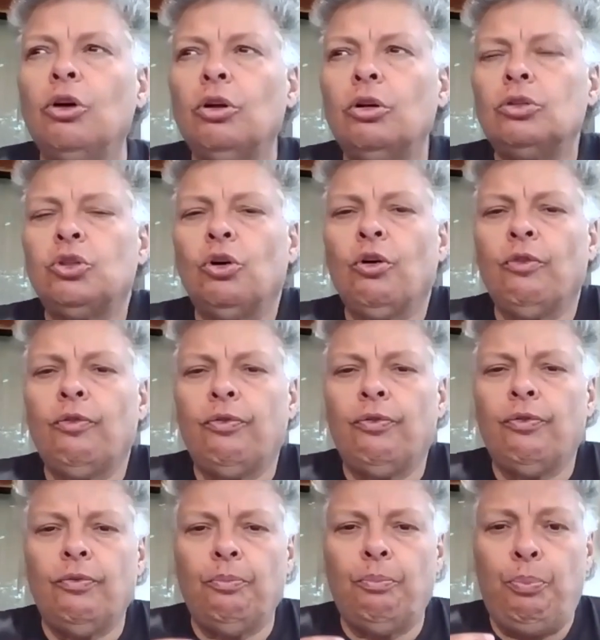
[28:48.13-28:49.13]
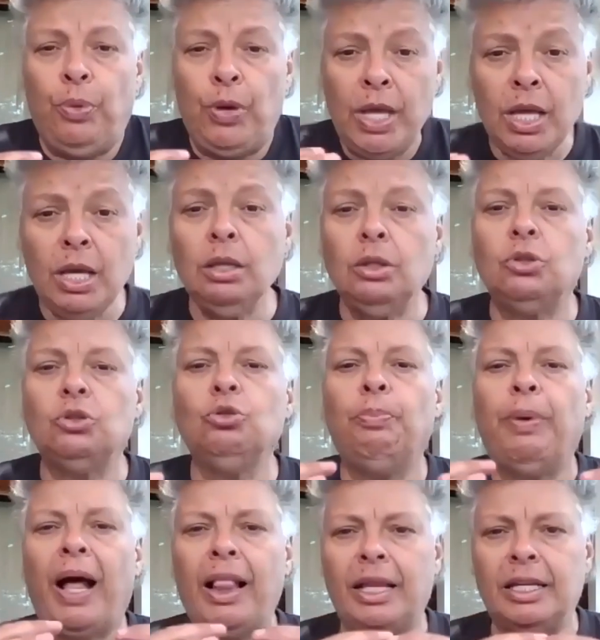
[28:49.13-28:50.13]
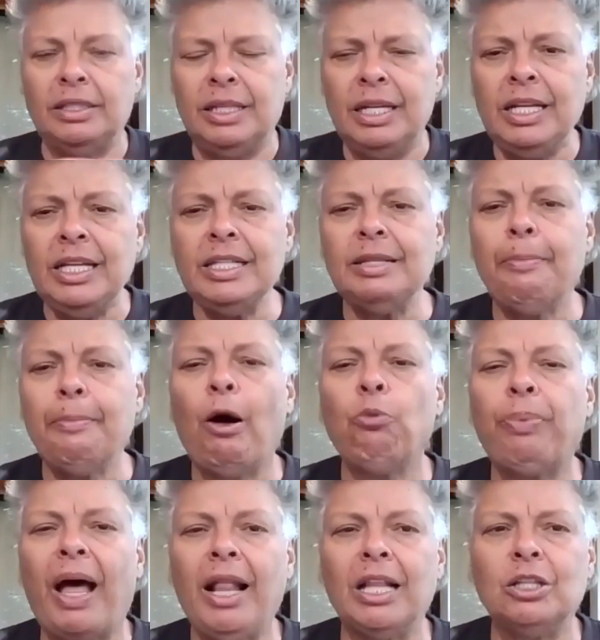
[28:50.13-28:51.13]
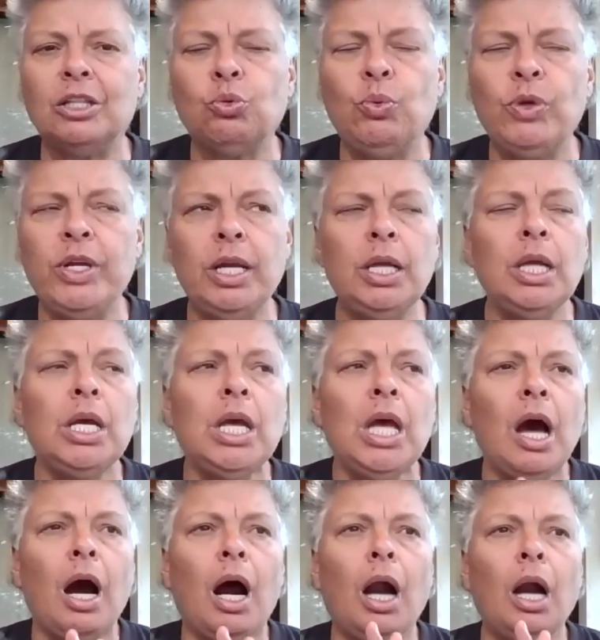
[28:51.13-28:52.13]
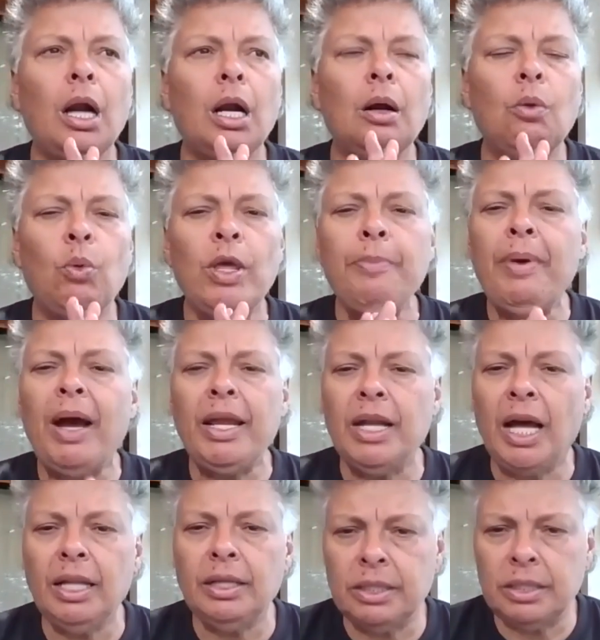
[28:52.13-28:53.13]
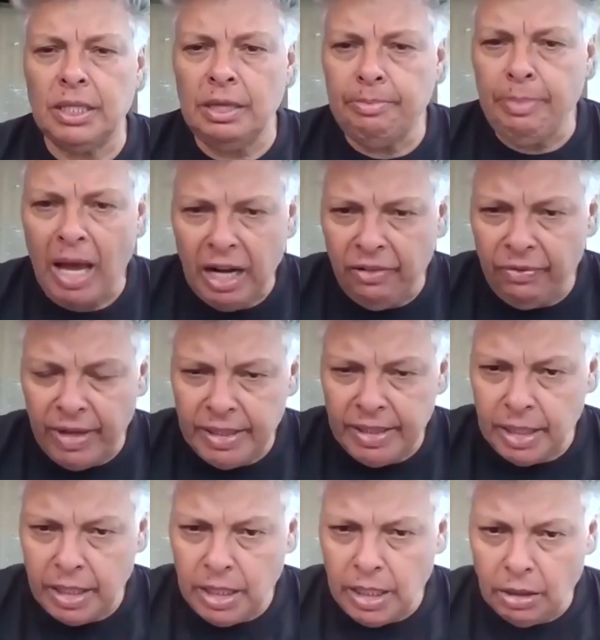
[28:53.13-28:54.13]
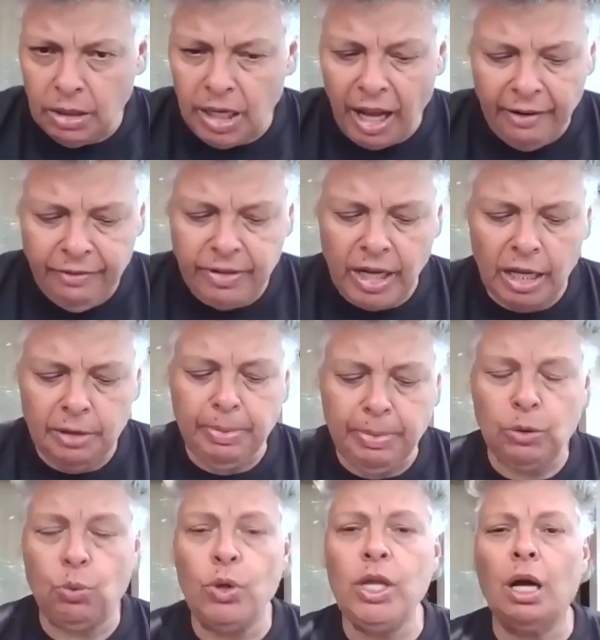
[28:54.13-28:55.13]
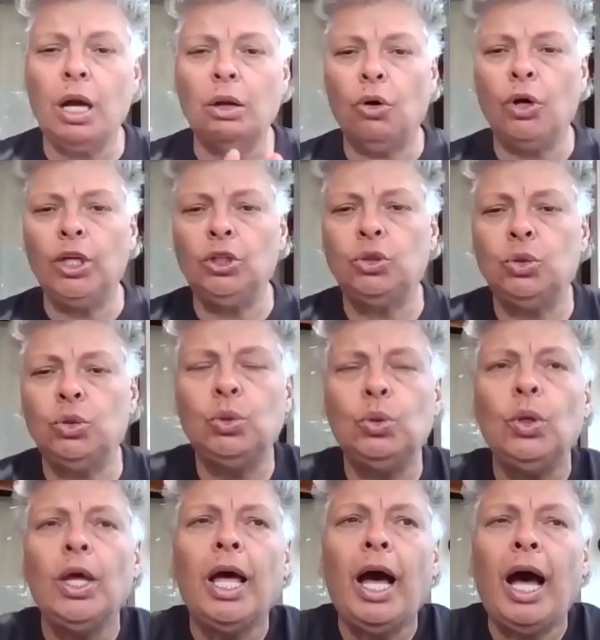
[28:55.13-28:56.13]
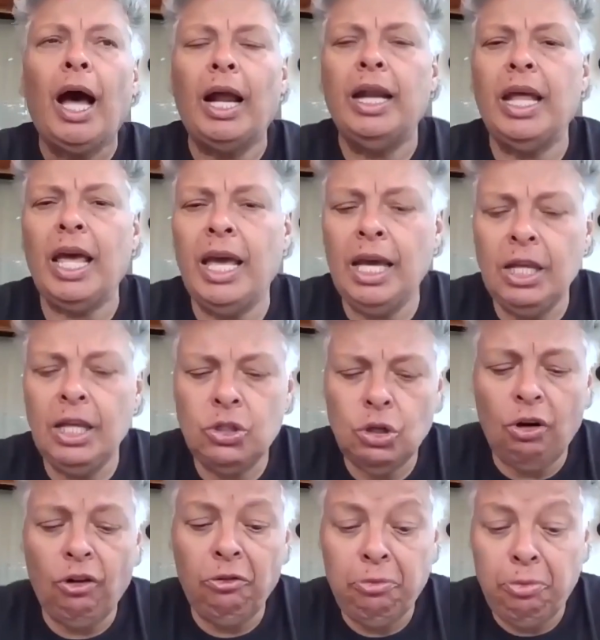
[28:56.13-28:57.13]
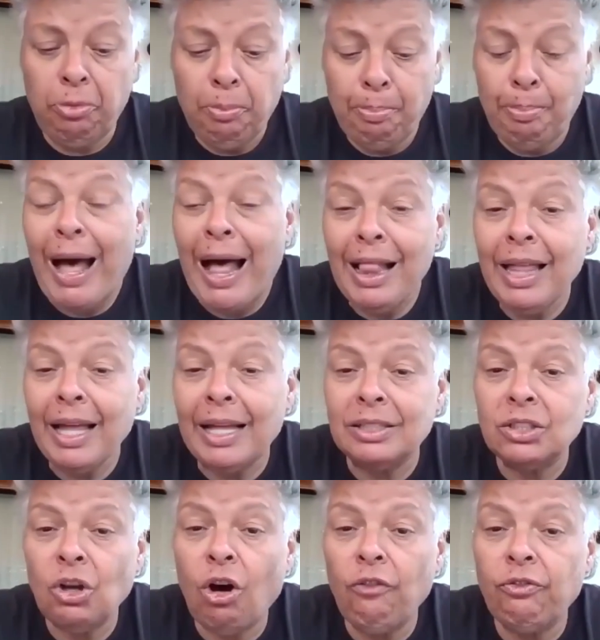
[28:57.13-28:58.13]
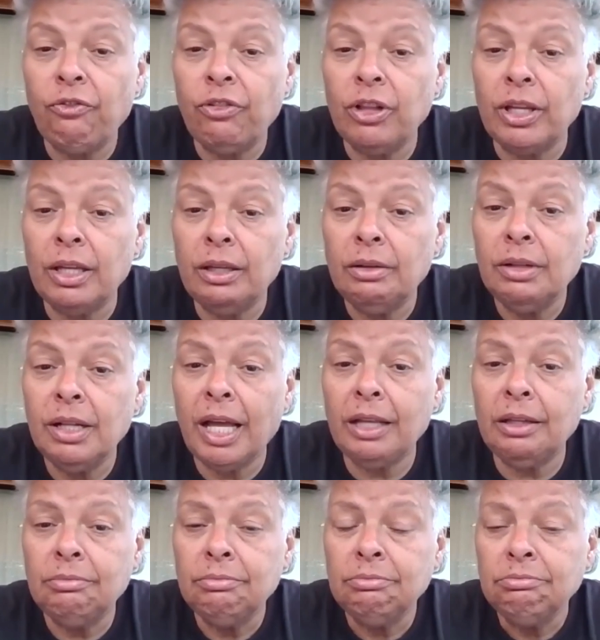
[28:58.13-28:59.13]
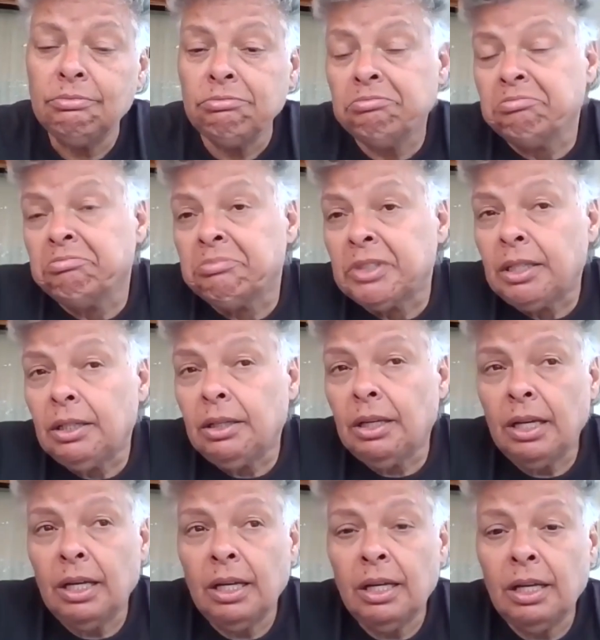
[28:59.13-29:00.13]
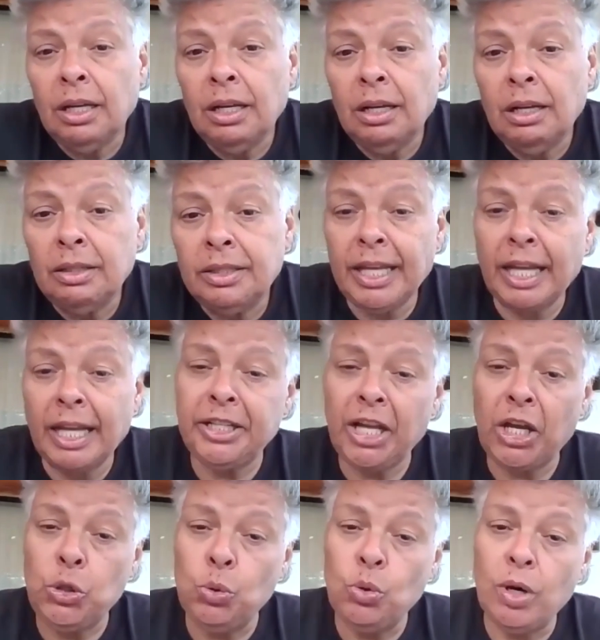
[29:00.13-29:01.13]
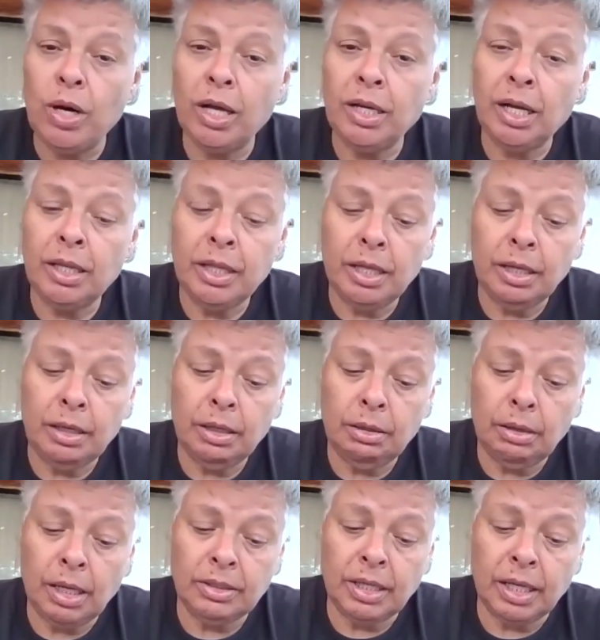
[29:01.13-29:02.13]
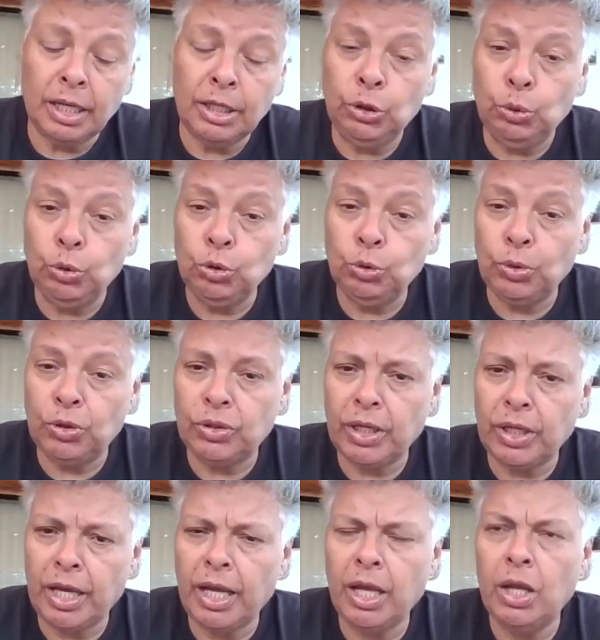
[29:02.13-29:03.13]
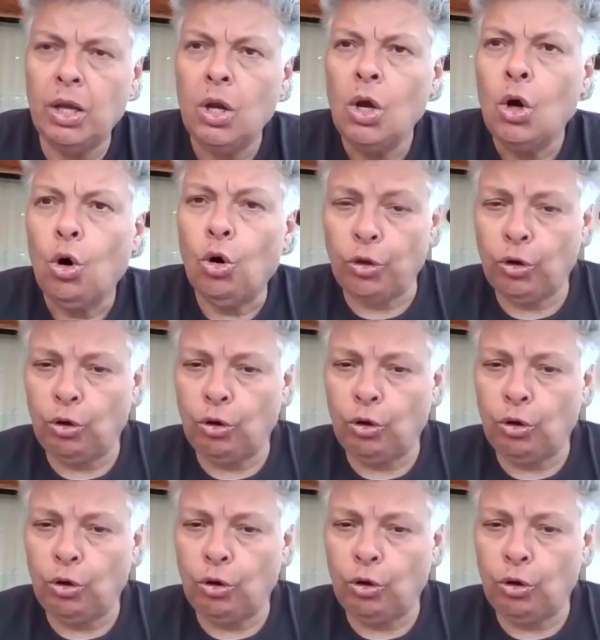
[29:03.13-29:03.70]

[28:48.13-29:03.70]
sort of bring to balance. It is about balance. We might not see manifested in our lifetime, but we are going to an age of balance, hopefully, like Satya Yuga, as the Hindus would say, or the